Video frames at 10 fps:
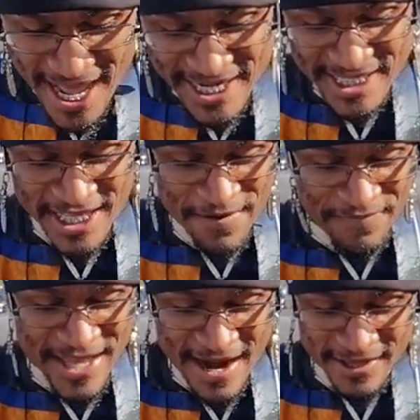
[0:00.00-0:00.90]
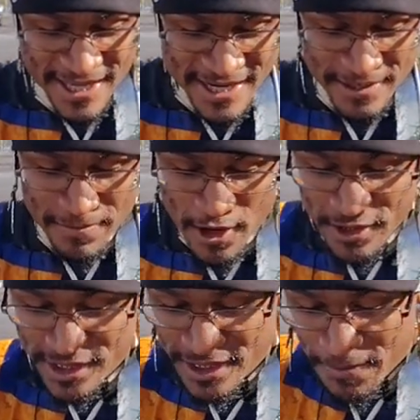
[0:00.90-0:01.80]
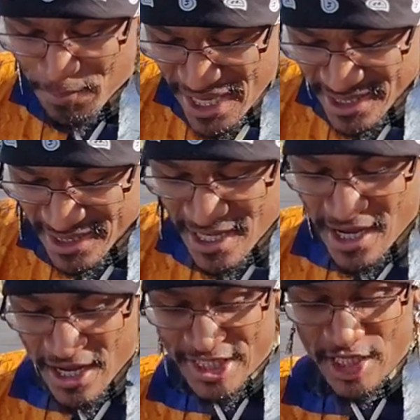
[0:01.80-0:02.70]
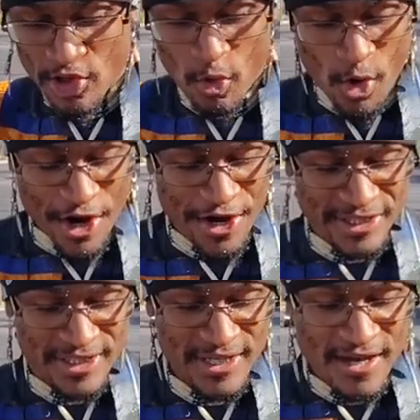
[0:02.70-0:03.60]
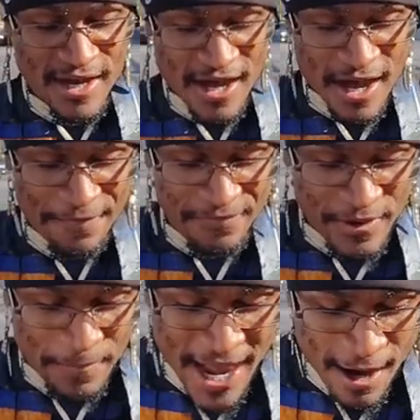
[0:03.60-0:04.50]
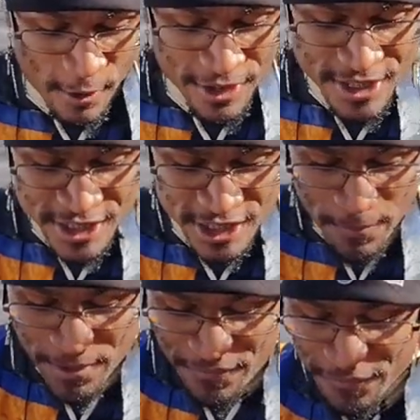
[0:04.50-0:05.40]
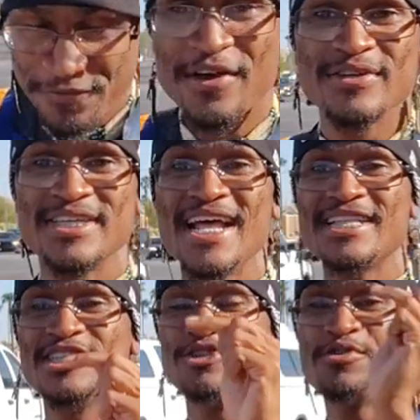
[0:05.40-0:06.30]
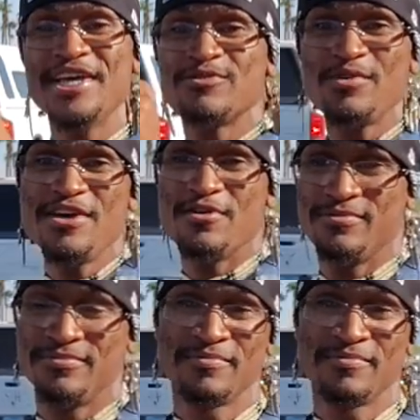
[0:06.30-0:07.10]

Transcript: and to give their kingdom unto the beast, until the words of the power shall be fulfilled. So he had to do his will.